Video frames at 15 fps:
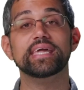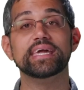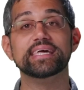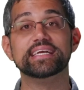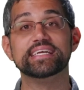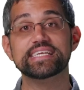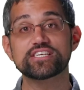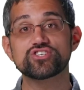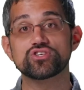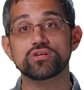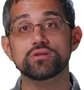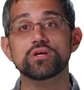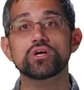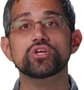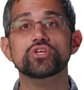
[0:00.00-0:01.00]
In
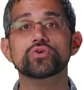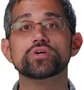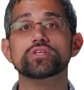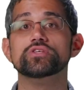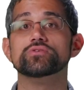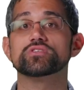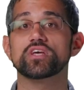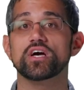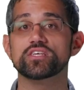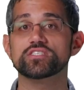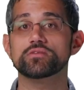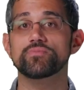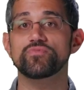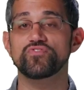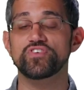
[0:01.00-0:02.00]
addition, you can use
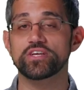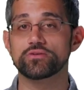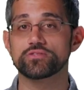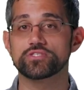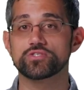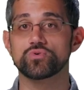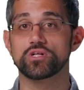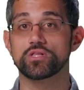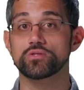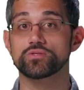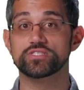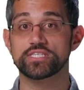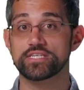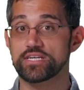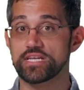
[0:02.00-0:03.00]
custom fields to
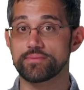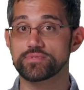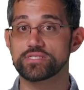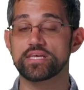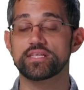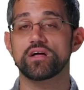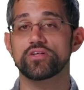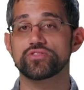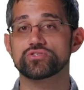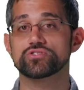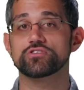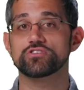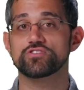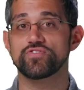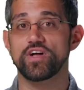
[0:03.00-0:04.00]
include synonyms and other
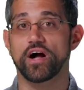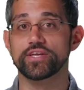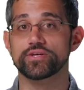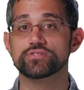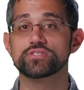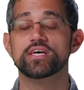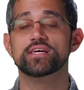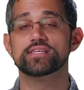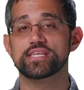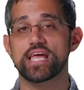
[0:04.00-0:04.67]
search values